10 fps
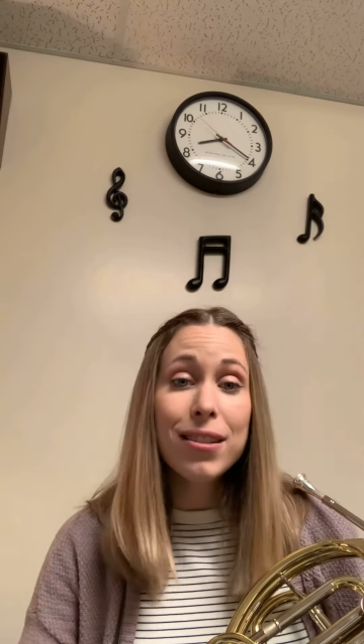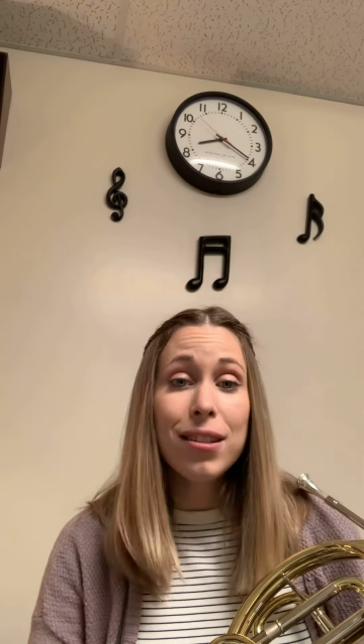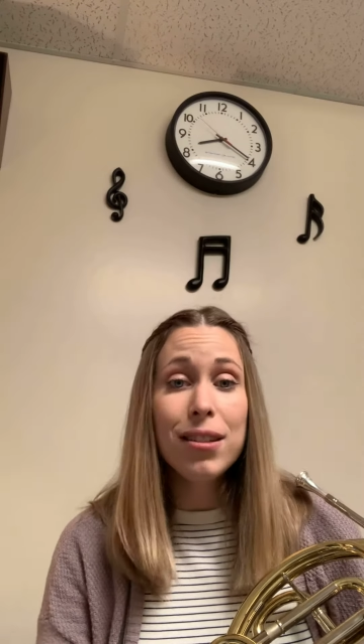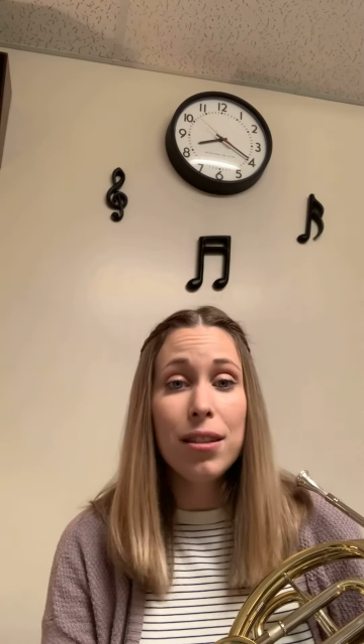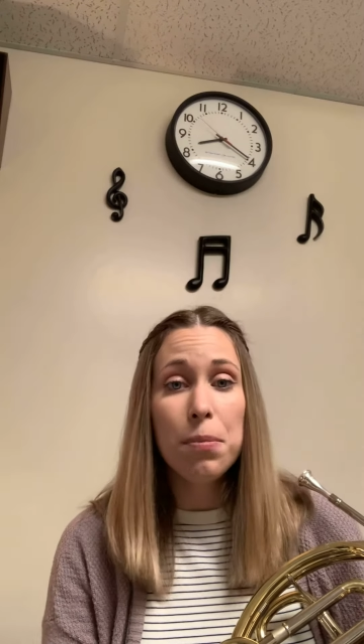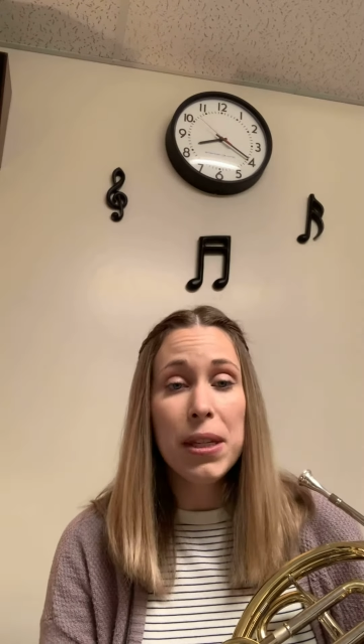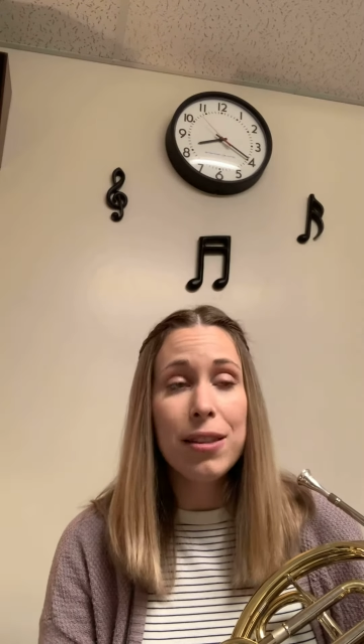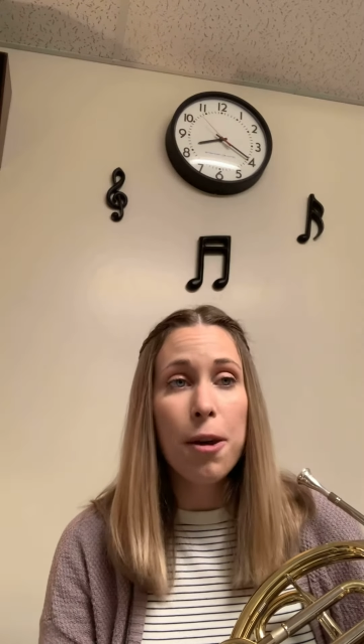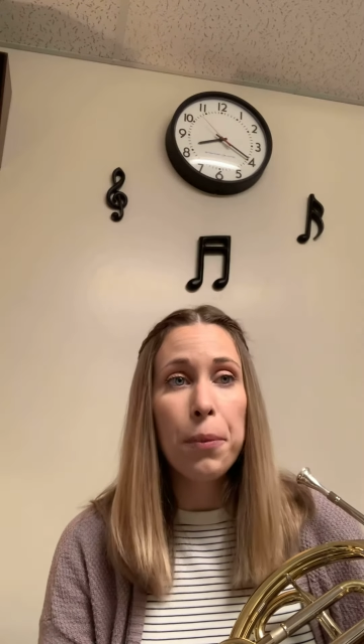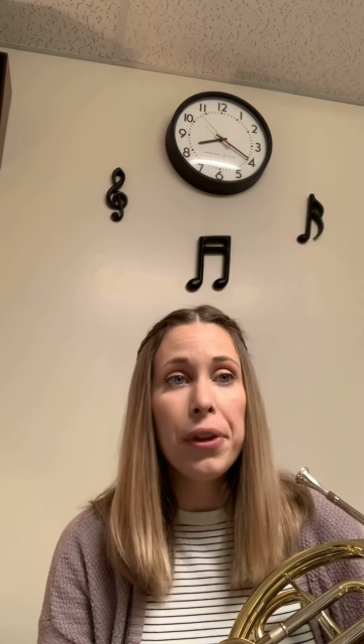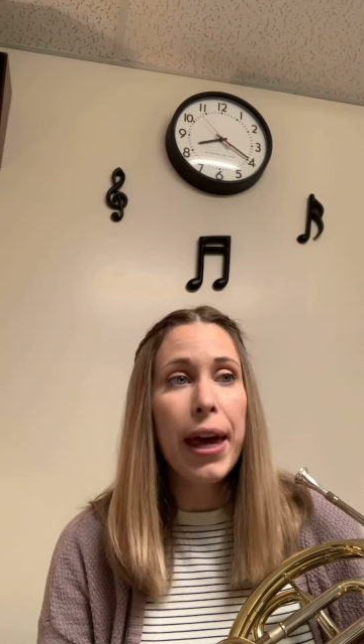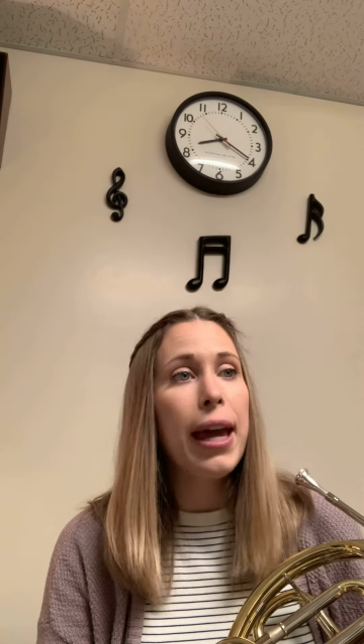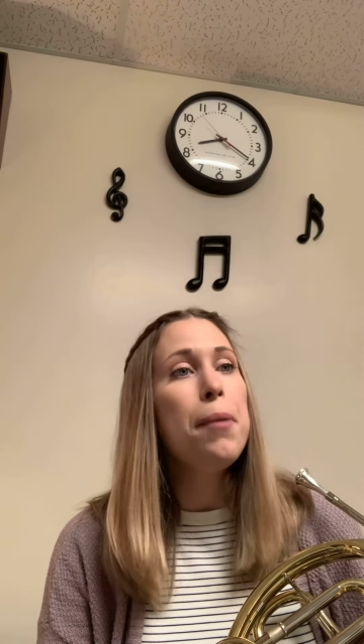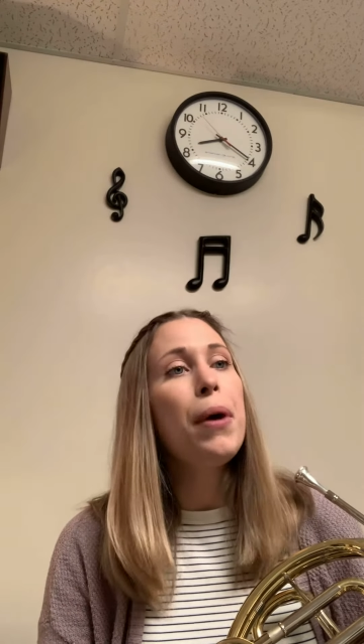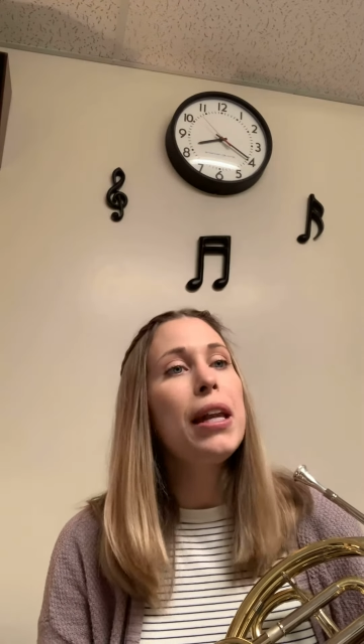It's an easy piece to
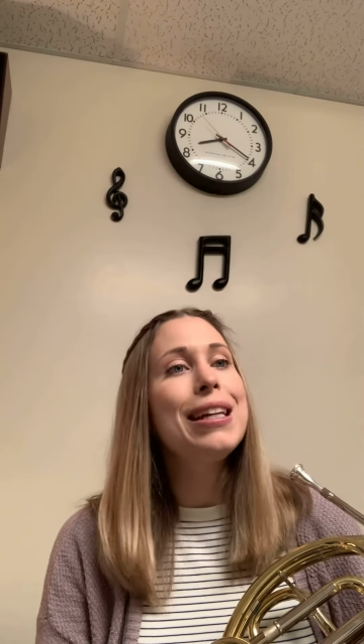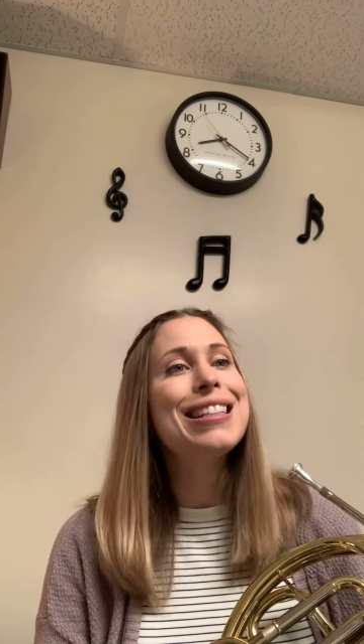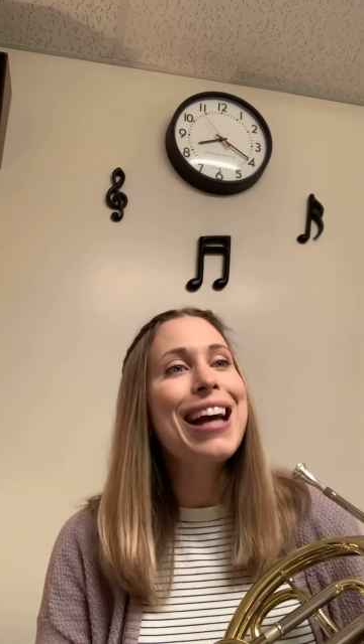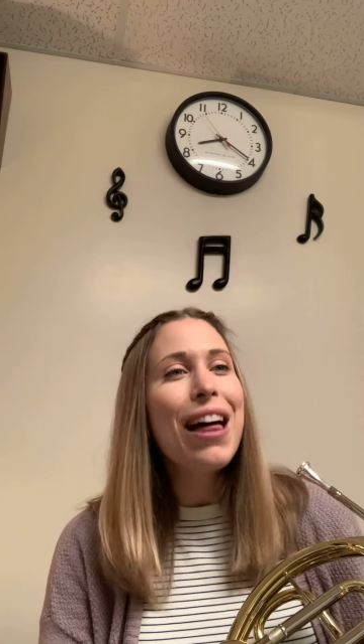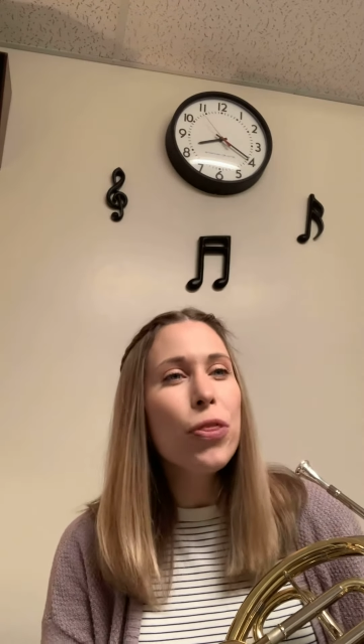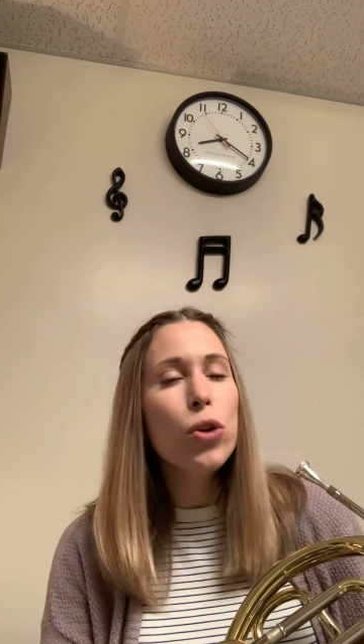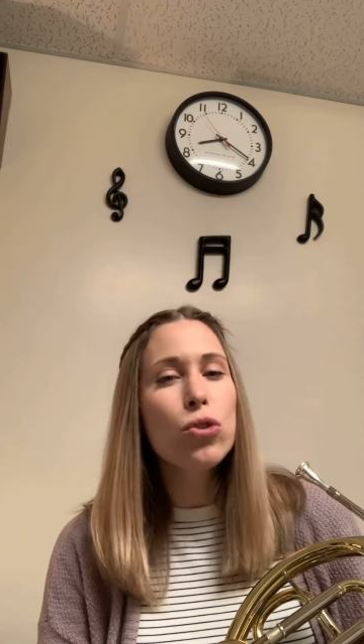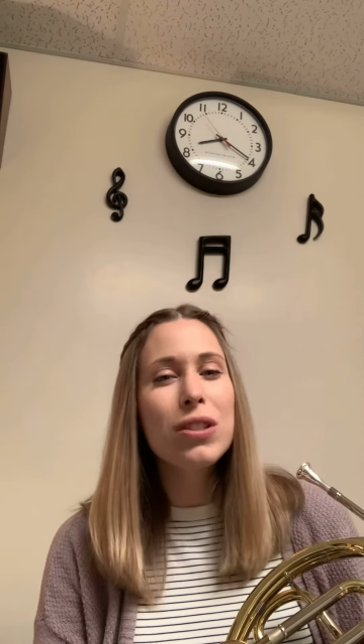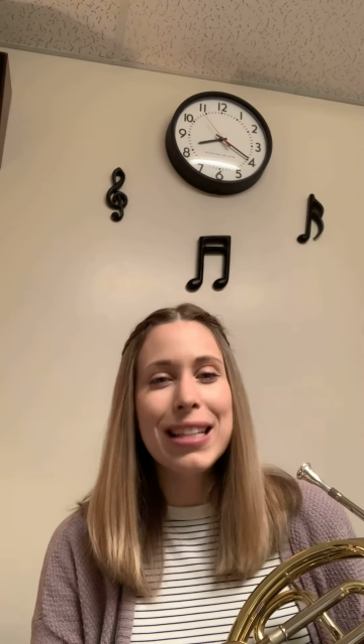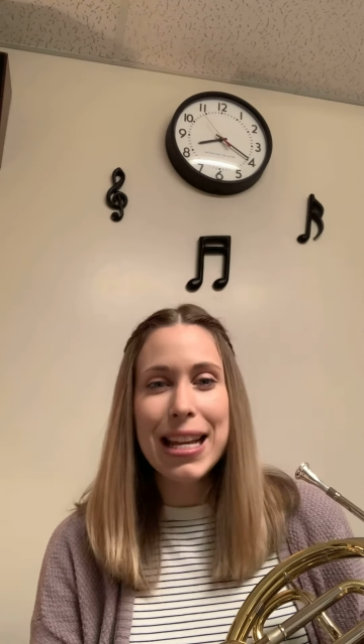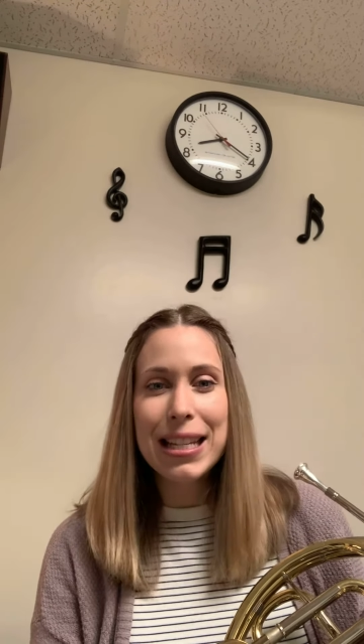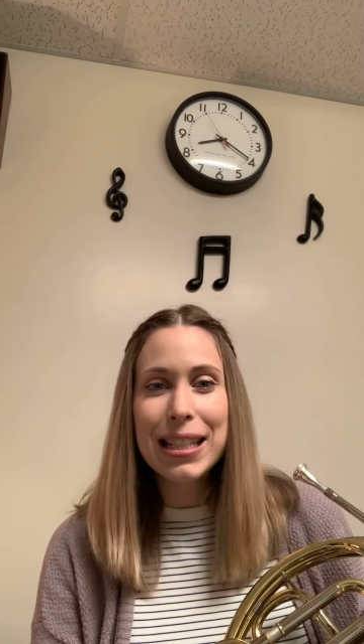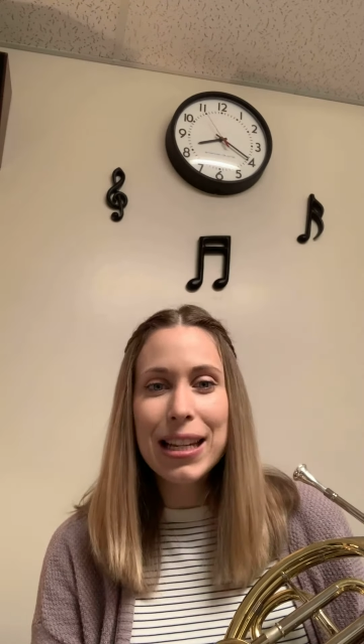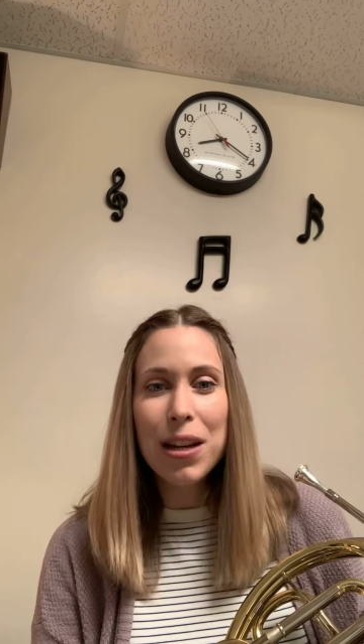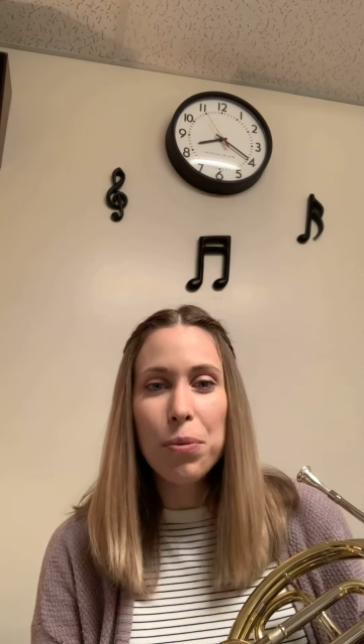play, but it's got those C's
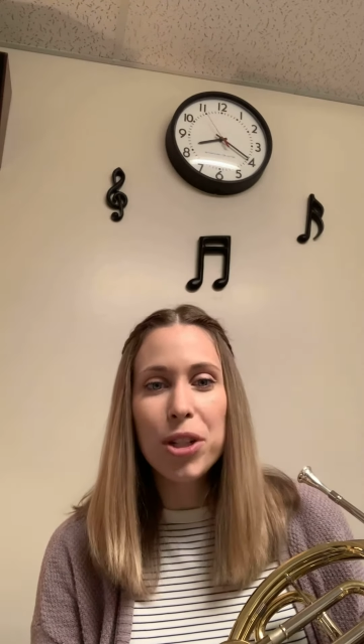in it,